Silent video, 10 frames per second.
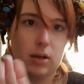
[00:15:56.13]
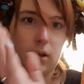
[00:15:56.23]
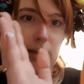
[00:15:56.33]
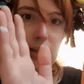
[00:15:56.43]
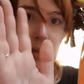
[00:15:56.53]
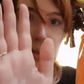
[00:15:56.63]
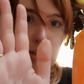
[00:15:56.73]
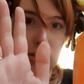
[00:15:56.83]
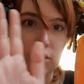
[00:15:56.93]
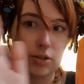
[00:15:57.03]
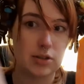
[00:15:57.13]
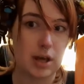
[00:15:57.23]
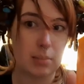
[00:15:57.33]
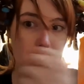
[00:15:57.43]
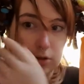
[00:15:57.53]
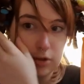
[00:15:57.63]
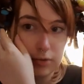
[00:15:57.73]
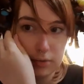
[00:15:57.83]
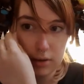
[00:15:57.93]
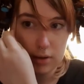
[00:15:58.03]
Like literally just that much.
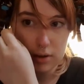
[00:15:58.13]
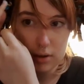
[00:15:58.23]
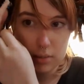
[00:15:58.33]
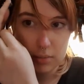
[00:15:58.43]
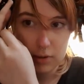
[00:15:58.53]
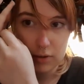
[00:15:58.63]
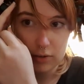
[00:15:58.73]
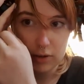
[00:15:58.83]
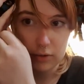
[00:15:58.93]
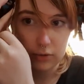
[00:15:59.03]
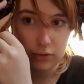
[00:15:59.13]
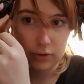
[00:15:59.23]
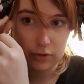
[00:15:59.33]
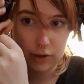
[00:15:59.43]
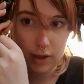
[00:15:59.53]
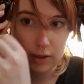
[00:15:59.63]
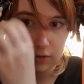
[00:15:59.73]
But it's such a